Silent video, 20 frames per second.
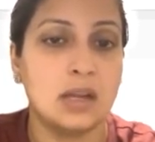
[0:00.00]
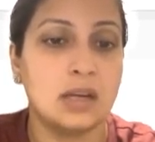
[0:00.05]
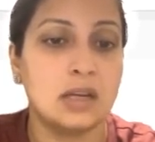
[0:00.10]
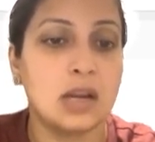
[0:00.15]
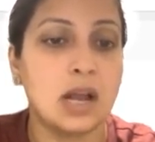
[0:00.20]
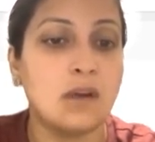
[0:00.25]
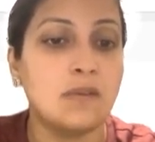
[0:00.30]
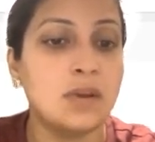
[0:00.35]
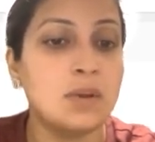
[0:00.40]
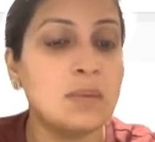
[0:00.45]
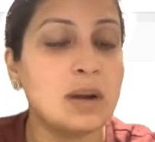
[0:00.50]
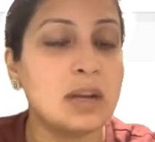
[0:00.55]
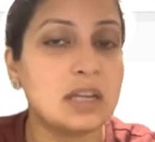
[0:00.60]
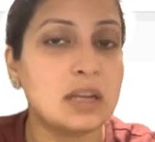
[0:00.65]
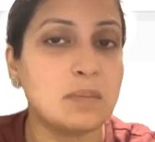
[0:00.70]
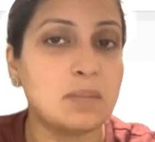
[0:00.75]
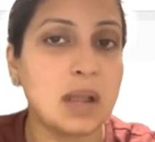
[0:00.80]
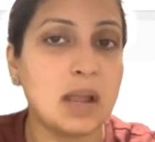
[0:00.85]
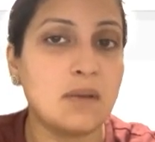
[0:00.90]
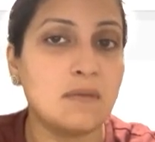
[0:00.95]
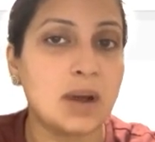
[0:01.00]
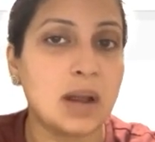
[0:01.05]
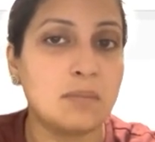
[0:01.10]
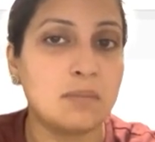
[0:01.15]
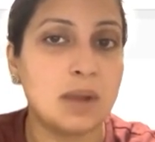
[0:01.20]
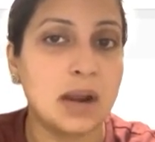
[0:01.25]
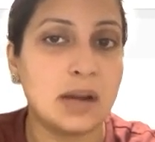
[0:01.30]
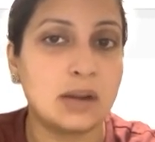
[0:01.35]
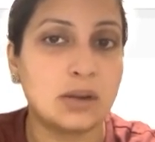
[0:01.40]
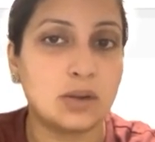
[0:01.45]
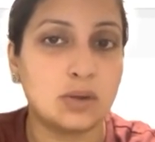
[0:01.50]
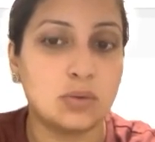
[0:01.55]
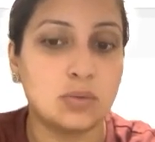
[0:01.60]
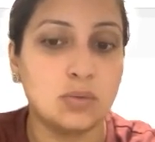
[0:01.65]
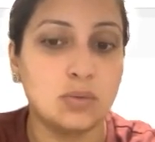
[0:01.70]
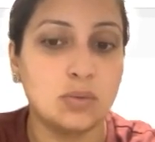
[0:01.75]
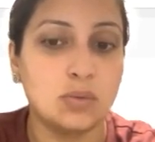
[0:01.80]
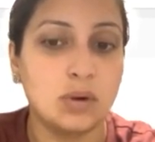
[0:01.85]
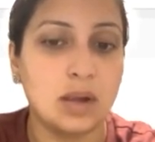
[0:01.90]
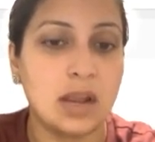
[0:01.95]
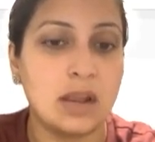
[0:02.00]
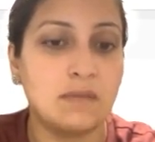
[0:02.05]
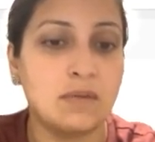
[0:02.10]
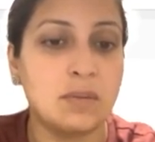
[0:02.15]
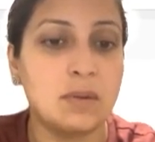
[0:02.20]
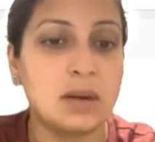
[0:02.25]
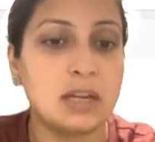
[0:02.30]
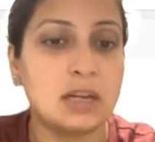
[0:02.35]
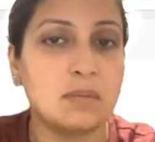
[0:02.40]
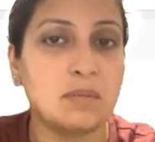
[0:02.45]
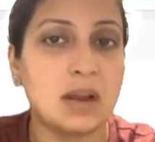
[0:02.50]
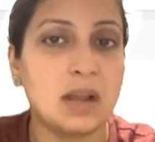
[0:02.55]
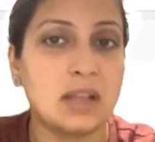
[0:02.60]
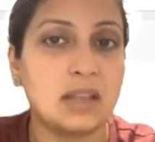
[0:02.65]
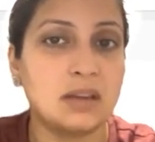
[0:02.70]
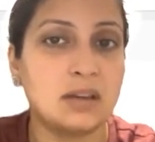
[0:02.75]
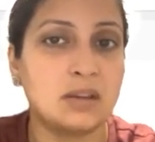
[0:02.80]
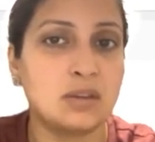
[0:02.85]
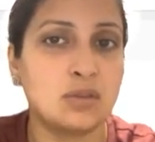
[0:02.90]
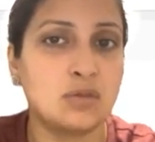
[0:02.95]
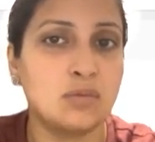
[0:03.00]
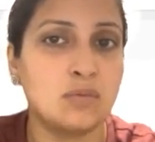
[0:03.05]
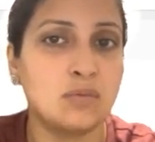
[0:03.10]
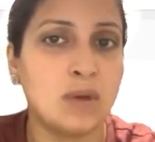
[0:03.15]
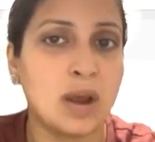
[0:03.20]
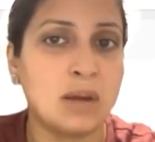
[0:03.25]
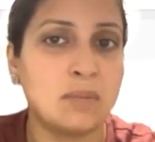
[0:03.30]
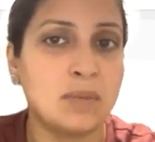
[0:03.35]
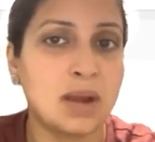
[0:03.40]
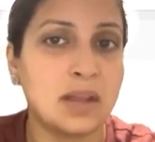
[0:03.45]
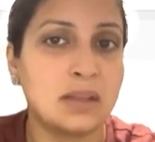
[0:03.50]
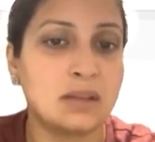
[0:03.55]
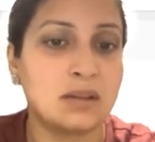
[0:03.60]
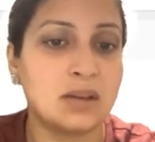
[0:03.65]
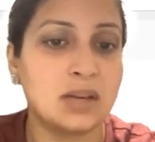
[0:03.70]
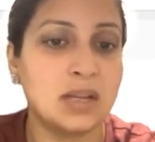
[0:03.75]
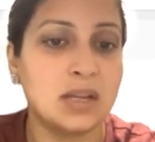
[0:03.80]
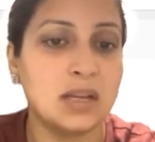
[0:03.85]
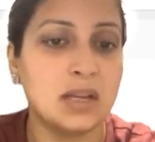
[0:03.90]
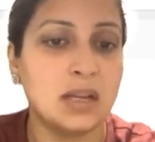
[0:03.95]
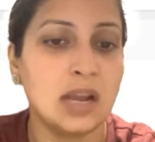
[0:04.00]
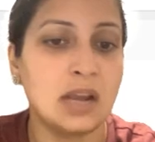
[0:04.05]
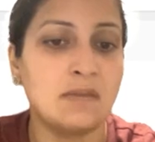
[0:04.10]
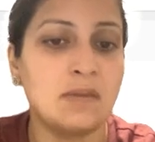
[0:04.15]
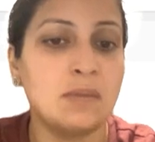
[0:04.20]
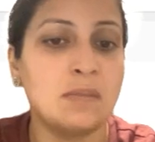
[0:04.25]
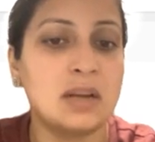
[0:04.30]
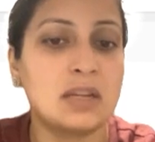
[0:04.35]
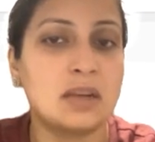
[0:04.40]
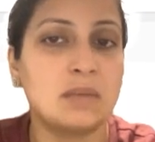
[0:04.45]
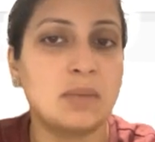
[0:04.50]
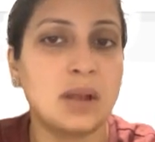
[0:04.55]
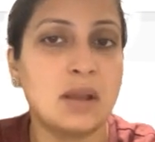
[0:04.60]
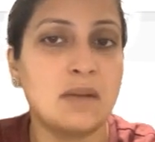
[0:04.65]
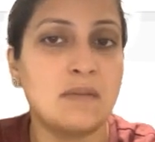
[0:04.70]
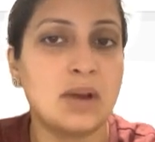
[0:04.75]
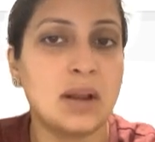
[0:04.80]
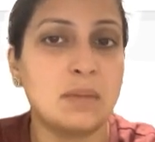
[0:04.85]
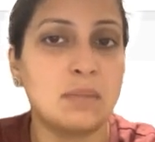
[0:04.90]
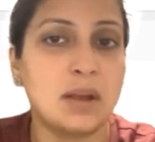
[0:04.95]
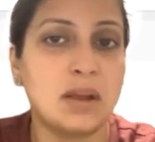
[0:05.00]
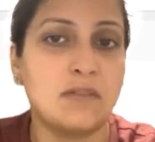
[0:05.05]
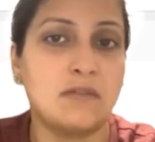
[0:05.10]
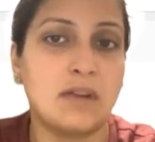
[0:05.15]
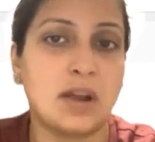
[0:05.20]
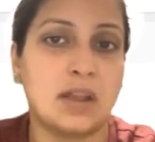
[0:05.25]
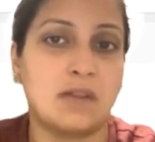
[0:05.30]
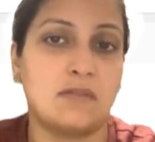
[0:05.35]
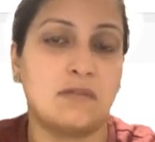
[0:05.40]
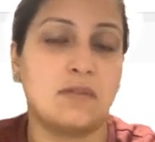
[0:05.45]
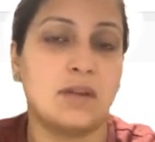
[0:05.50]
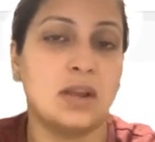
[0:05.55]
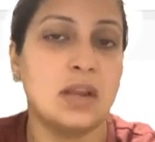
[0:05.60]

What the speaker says: Now we multiply 1 by 2, we multiply 1 by 3, and we multiply 1 by 5.